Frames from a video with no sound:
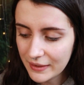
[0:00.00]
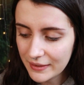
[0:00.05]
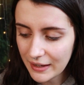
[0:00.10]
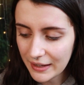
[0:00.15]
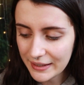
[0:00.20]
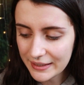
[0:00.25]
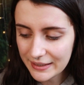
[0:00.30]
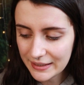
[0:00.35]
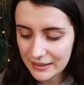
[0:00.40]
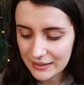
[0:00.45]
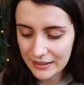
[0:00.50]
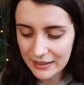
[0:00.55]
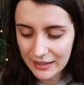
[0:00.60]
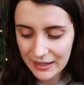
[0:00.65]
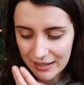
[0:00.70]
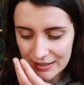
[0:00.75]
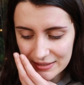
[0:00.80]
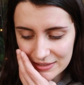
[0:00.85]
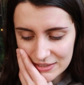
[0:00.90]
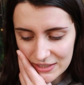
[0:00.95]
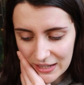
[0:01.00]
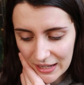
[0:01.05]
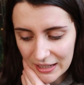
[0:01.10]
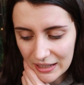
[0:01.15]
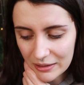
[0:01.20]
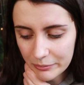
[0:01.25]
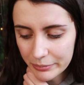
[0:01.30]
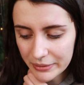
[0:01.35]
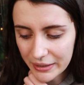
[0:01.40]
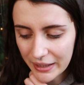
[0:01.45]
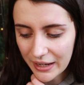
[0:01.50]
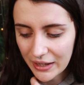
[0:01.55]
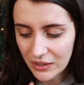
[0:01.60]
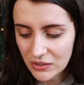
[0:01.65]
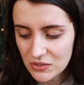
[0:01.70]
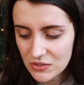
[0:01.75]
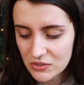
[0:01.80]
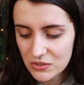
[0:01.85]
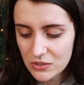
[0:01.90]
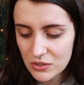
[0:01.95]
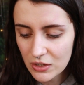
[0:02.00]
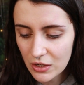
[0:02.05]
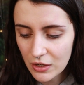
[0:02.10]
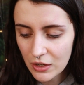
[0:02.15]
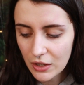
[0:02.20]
a healing has taken place.